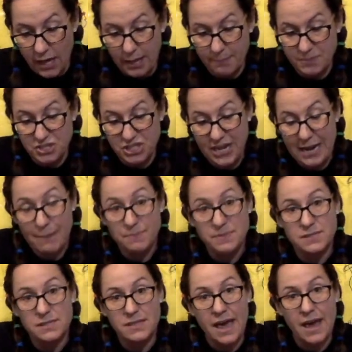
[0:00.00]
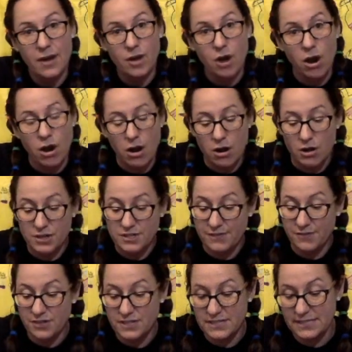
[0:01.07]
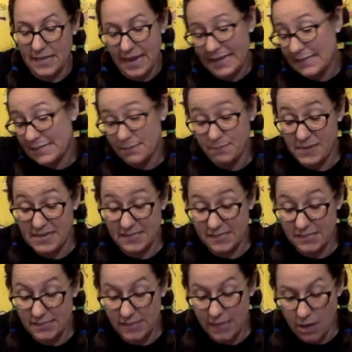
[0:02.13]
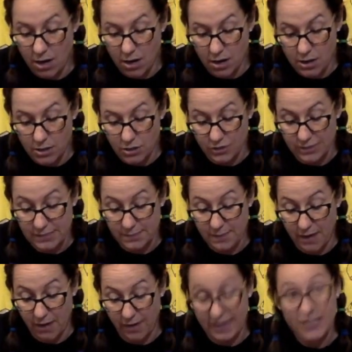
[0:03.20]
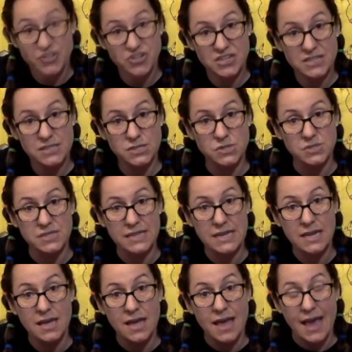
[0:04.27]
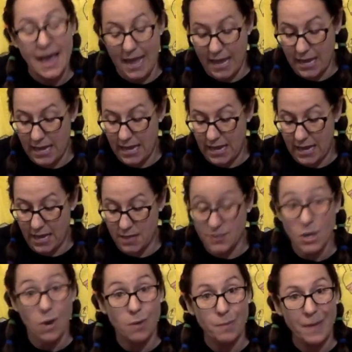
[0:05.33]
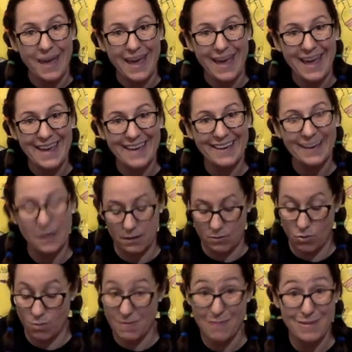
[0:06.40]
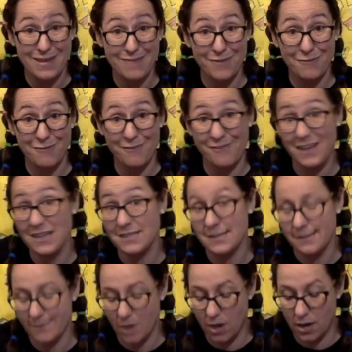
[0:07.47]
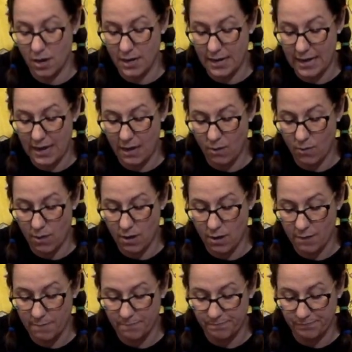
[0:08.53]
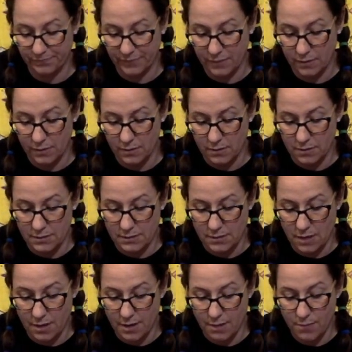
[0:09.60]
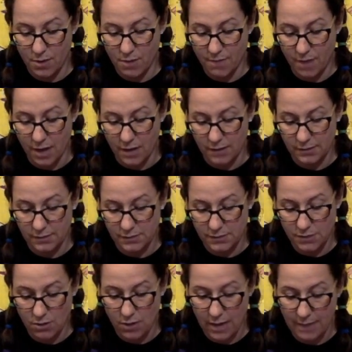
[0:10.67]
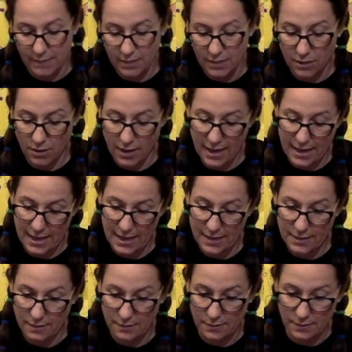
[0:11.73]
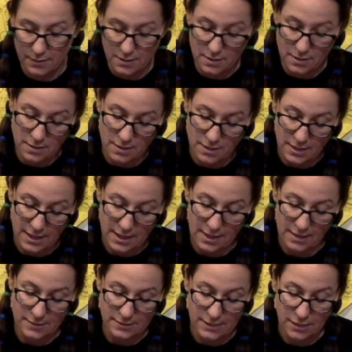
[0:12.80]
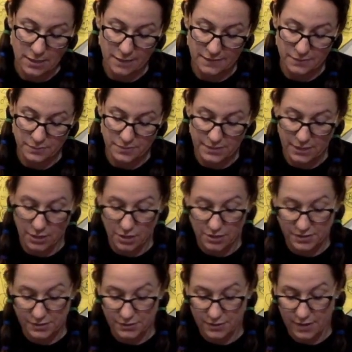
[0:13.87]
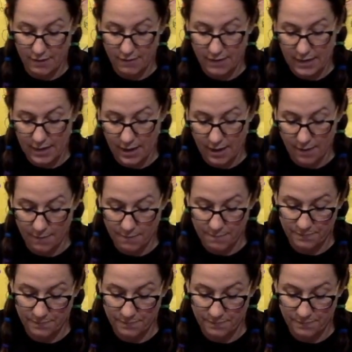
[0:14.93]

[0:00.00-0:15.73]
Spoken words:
shapes that are, or different designs and pieces that are transparent, translucent, and opaque, or maybe even reflective on our bookmark. So I'm going to go ahead and take off some stickers and do that right now.